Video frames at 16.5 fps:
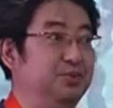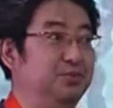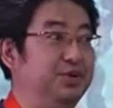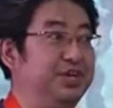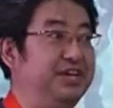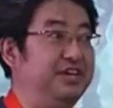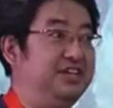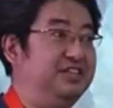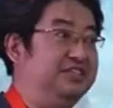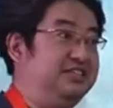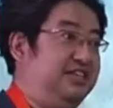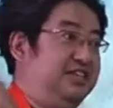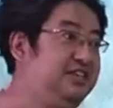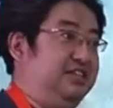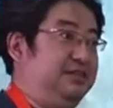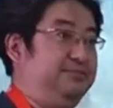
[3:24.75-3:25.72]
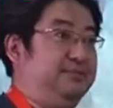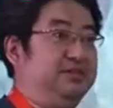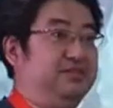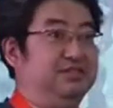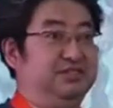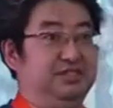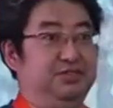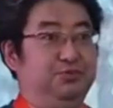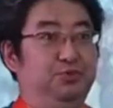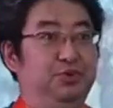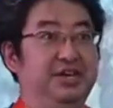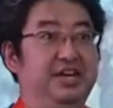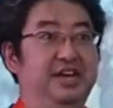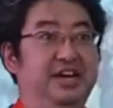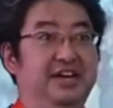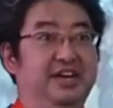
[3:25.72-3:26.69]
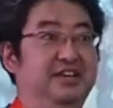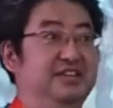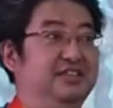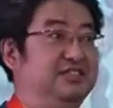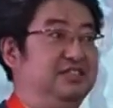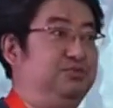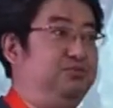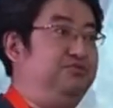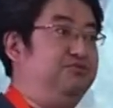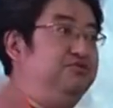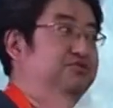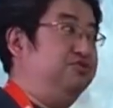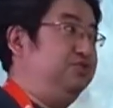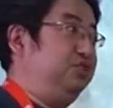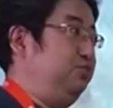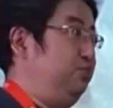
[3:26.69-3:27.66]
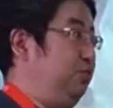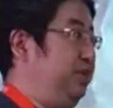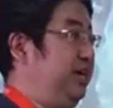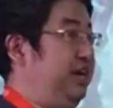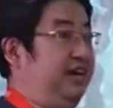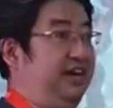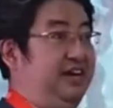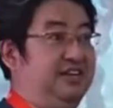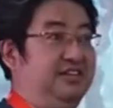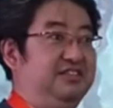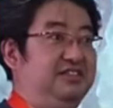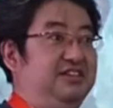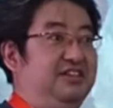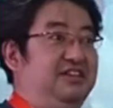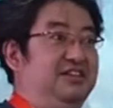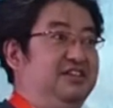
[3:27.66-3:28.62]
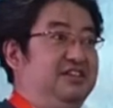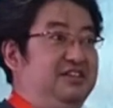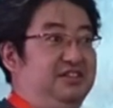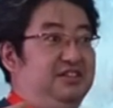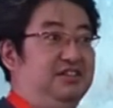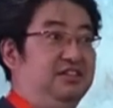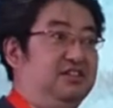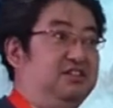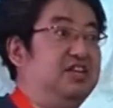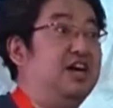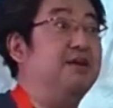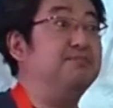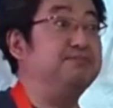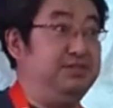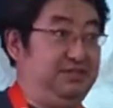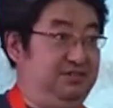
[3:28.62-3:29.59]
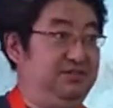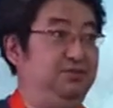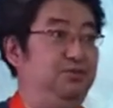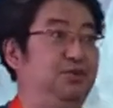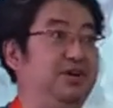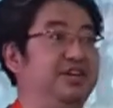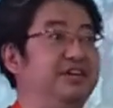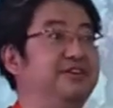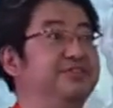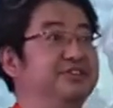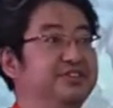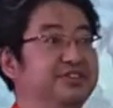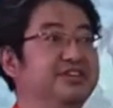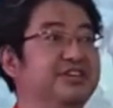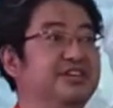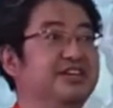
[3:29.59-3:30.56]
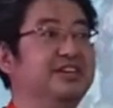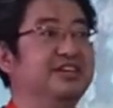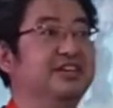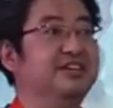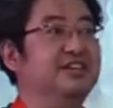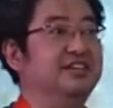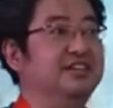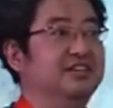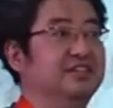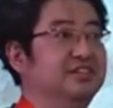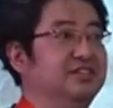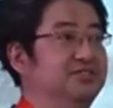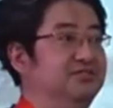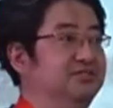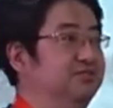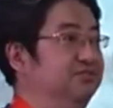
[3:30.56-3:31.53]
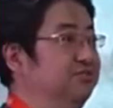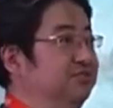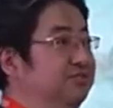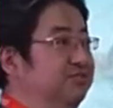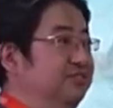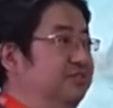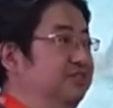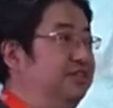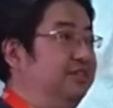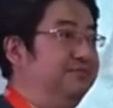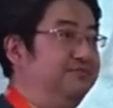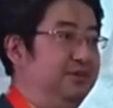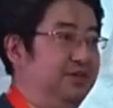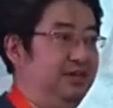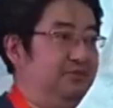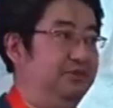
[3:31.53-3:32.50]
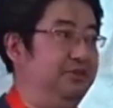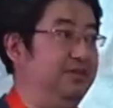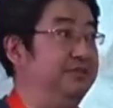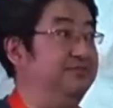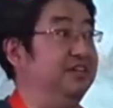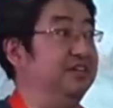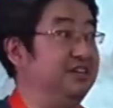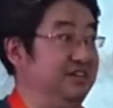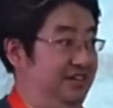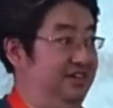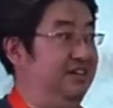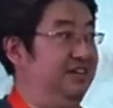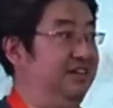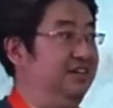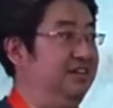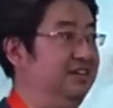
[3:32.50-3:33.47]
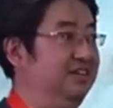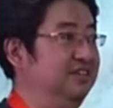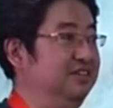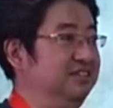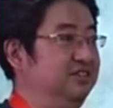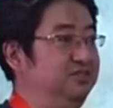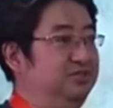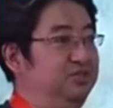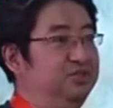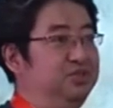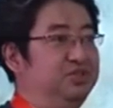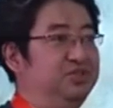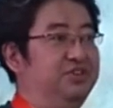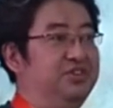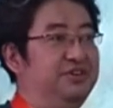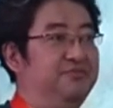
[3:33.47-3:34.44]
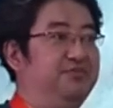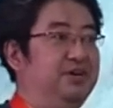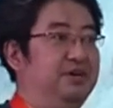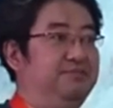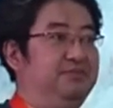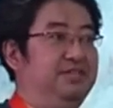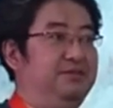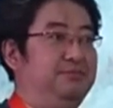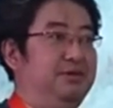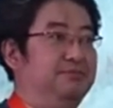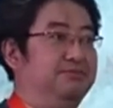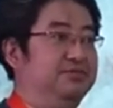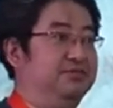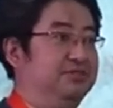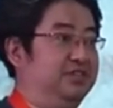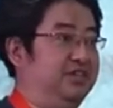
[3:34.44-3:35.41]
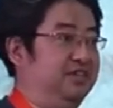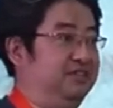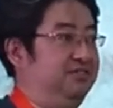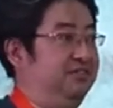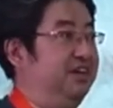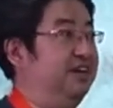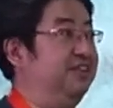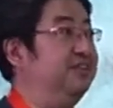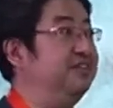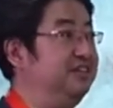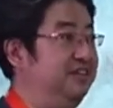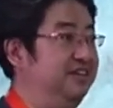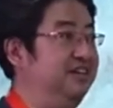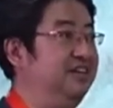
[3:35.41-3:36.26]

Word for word: We hunt animals, we hunt fruits, we hunt clubs, whatever, to live our living. So usually the family member get together